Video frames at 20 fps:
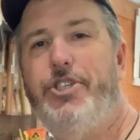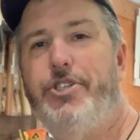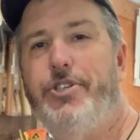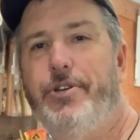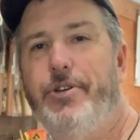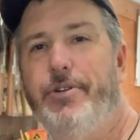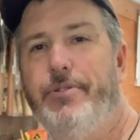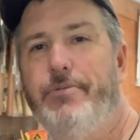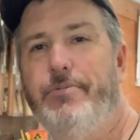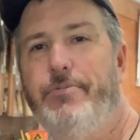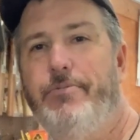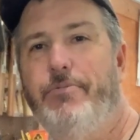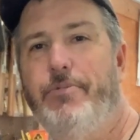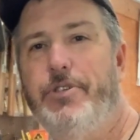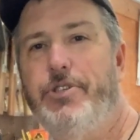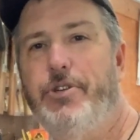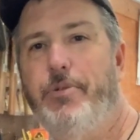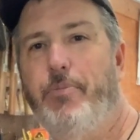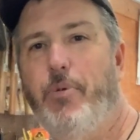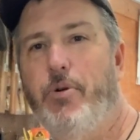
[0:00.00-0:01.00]
your
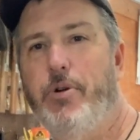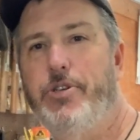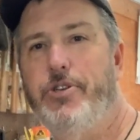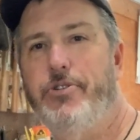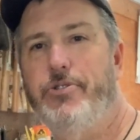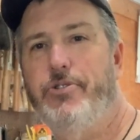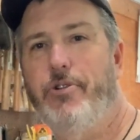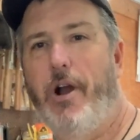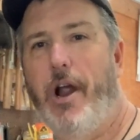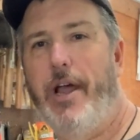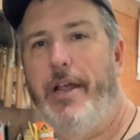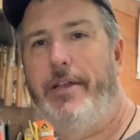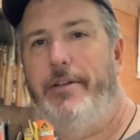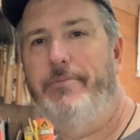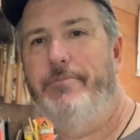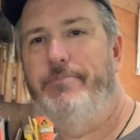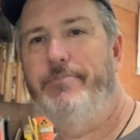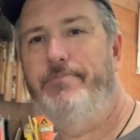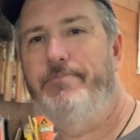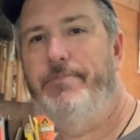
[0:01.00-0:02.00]
boards are dry.
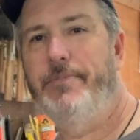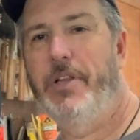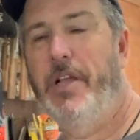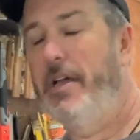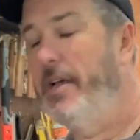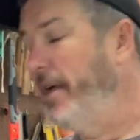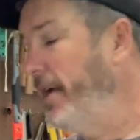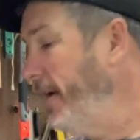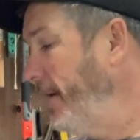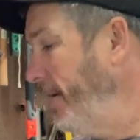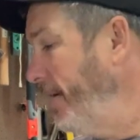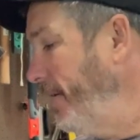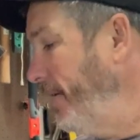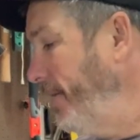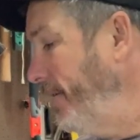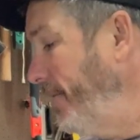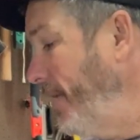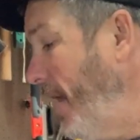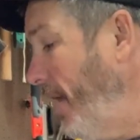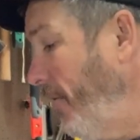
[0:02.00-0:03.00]

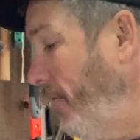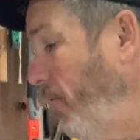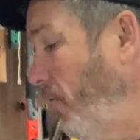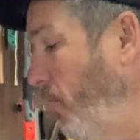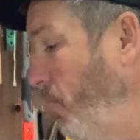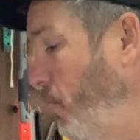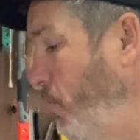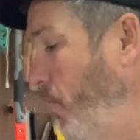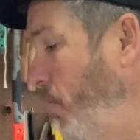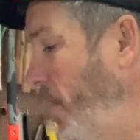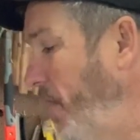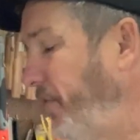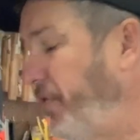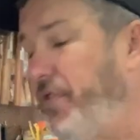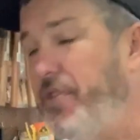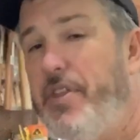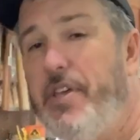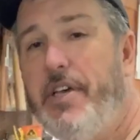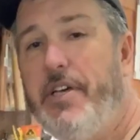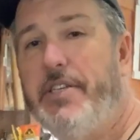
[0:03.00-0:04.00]
Now, with
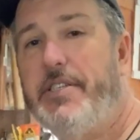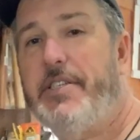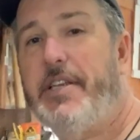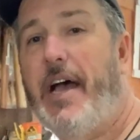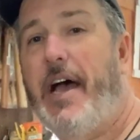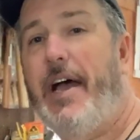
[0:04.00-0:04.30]
this,